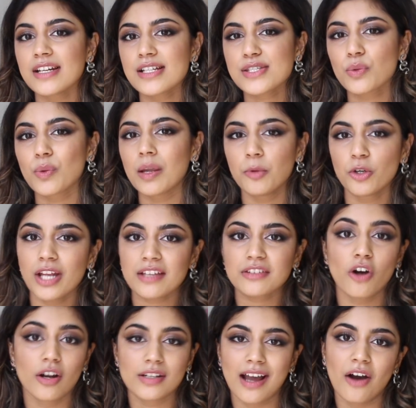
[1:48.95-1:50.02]
it's way more like
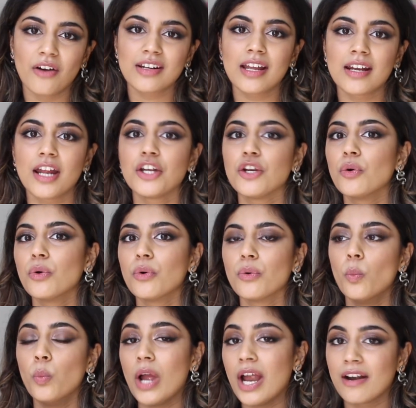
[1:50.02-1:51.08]
thought out, and I know
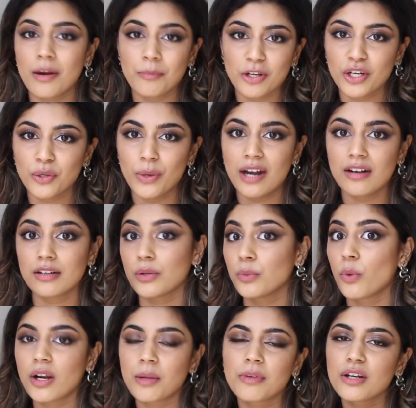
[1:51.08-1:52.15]
where I'm gonna wear it and
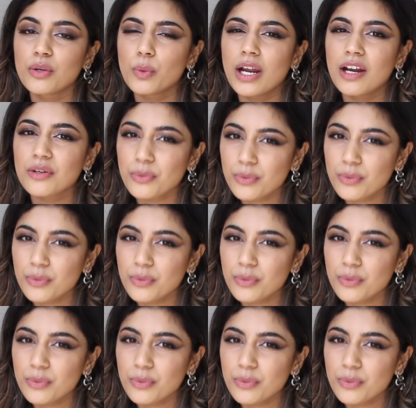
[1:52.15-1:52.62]
what I'm gonna wear it